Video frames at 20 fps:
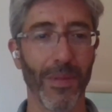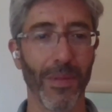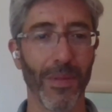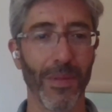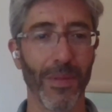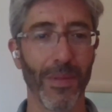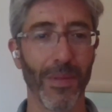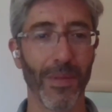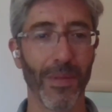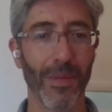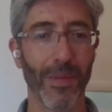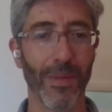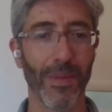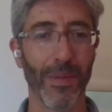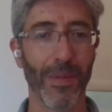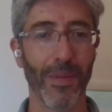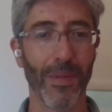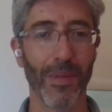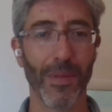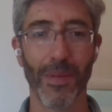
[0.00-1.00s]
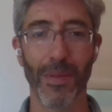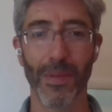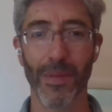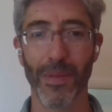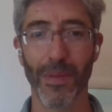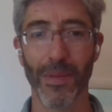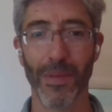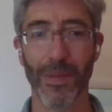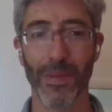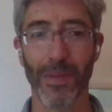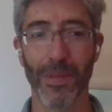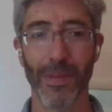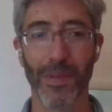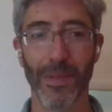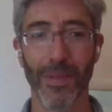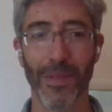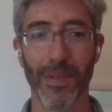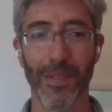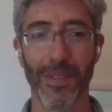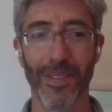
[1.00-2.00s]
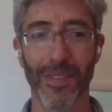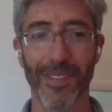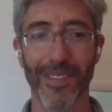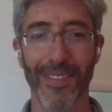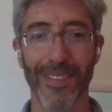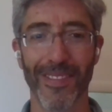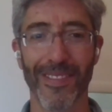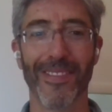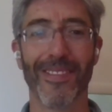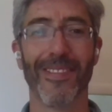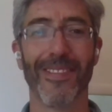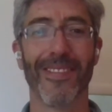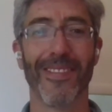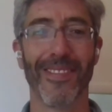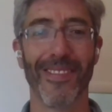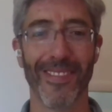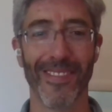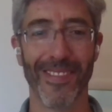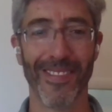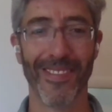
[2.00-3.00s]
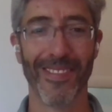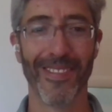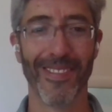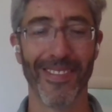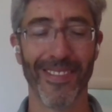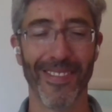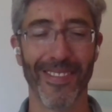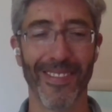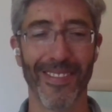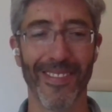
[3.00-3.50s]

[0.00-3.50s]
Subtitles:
The person shown says nothing.